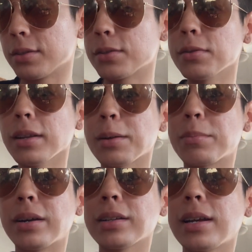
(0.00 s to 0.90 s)
She
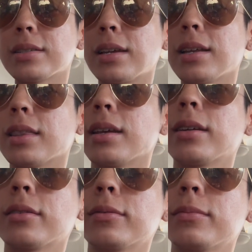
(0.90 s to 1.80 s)
like barely has
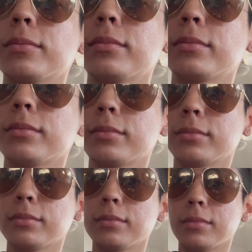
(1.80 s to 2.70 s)
anything.
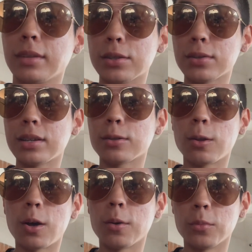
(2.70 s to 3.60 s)
This one has a
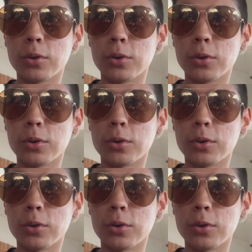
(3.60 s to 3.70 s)
lot.